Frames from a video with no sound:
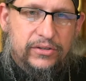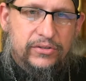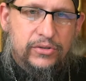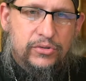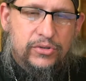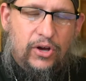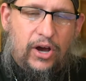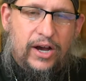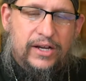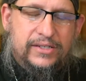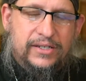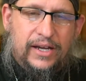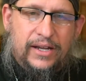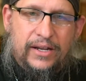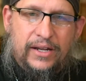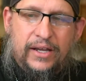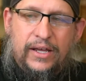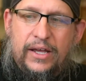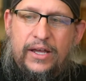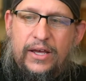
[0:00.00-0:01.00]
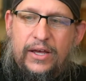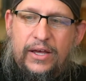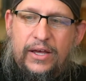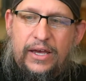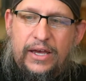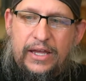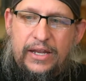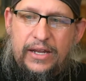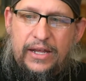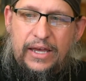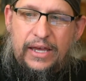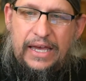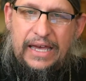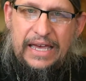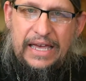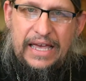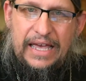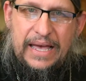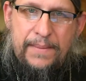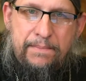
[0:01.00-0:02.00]
Two talks on in
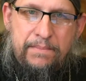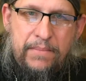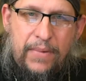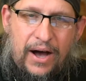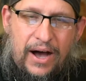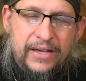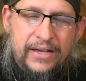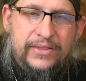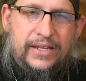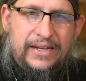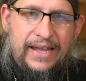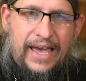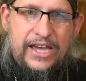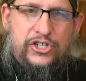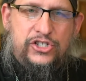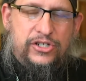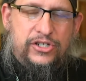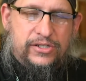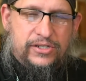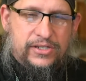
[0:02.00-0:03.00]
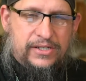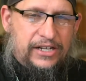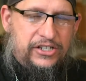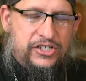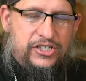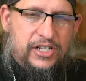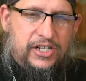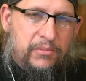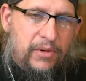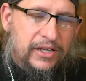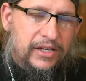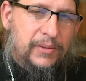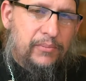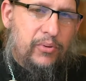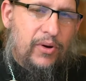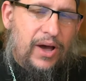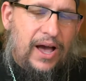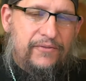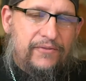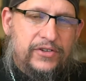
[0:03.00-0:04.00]
among the nations, not just among the
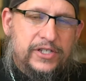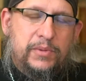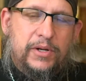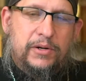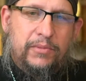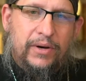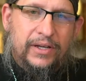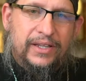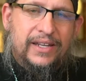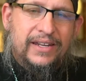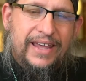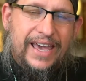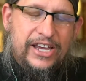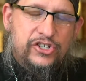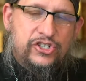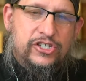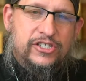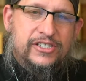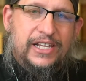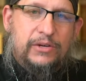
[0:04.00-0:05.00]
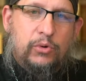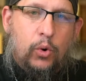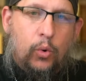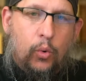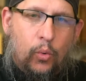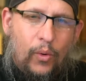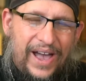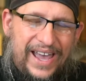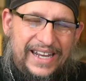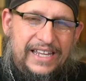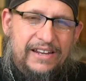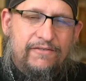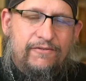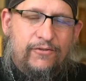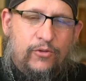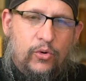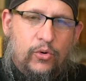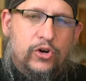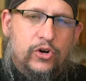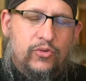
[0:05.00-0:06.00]
prophets, but among the nations. They were waiting
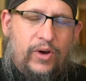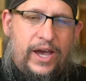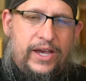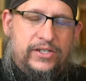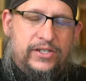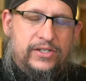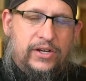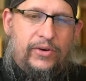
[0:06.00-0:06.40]
for Christ.